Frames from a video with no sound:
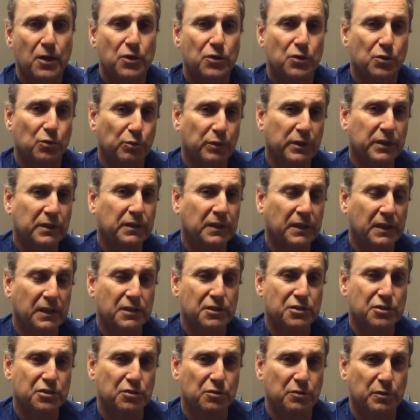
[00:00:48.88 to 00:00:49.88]
The real
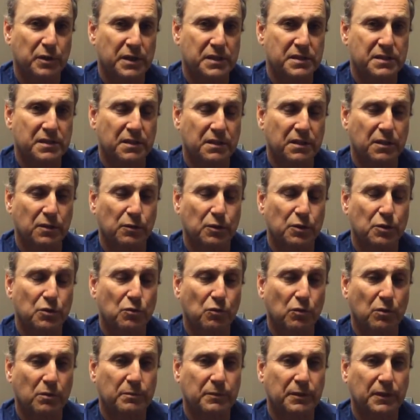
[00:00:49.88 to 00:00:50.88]
issue is that there are
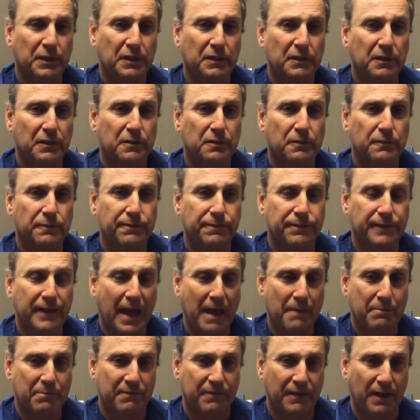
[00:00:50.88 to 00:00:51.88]
normally little
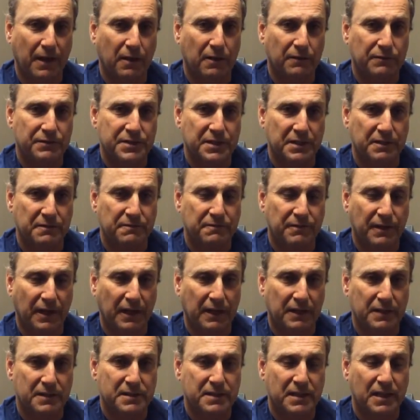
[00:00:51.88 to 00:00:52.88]
flap valves in
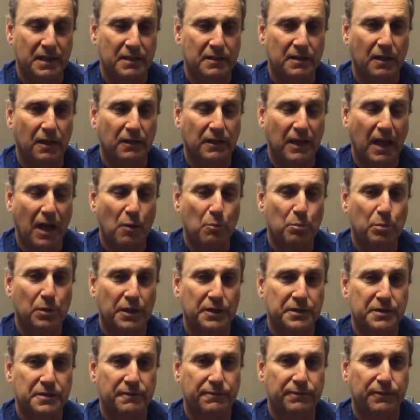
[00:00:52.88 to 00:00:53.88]
veins that allow
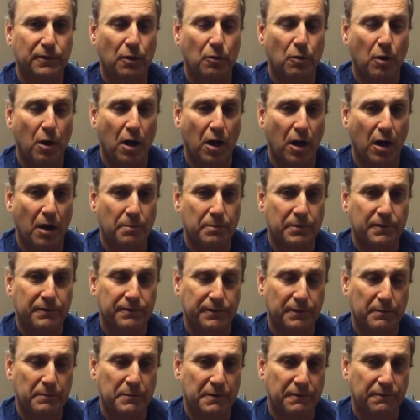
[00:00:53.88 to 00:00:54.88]
blood to flow up
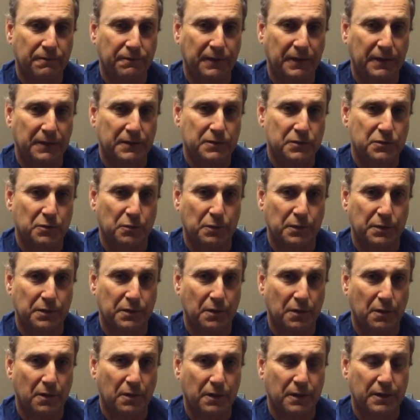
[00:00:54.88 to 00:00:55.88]
from the feet toward the
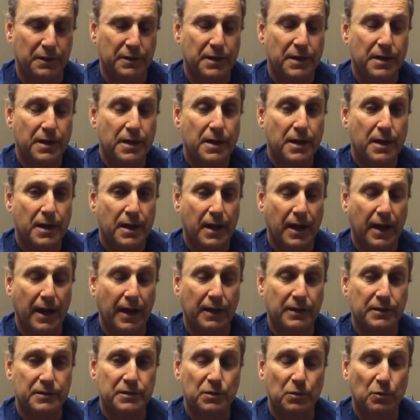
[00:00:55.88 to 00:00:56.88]
heart.
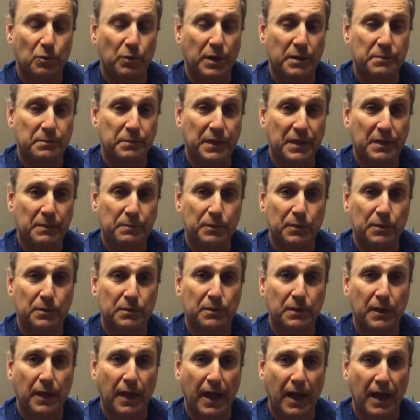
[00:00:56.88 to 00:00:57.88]
And when
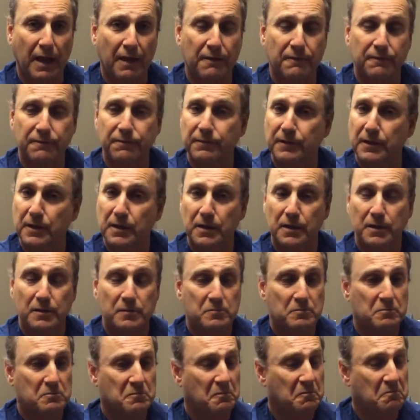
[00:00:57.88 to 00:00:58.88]
people have
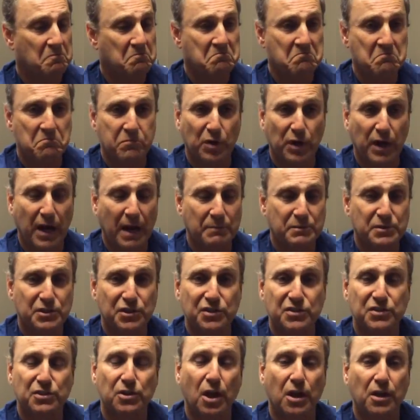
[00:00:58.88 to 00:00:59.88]
perhaps
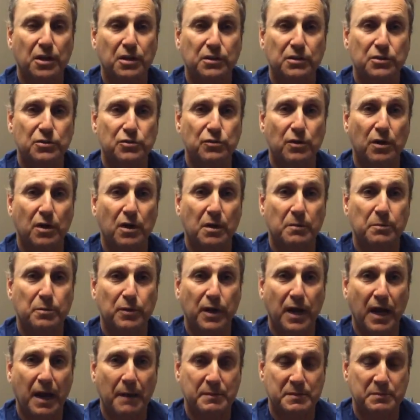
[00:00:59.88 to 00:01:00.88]
just luck of the draw,
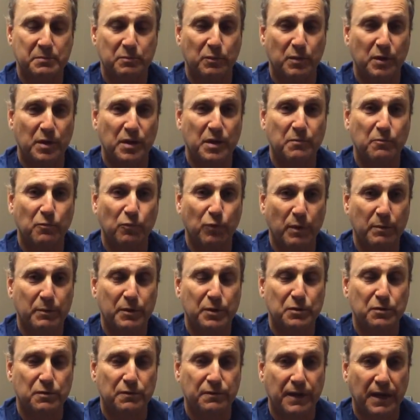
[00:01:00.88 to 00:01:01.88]
perhaps when women
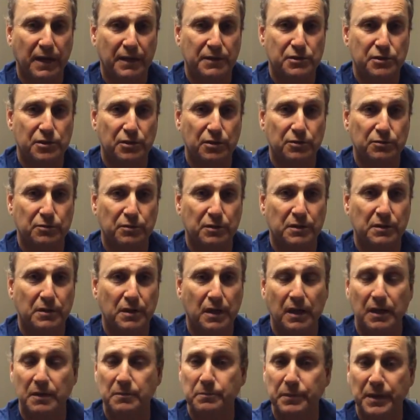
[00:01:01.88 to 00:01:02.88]
who've had children,
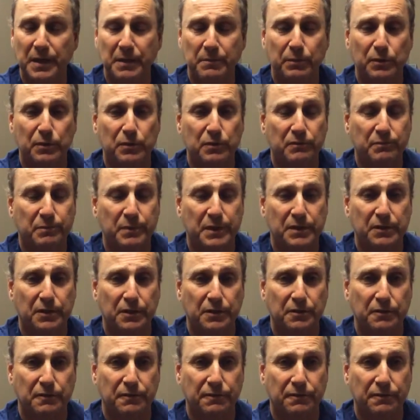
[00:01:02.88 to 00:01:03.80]
and people who've been on their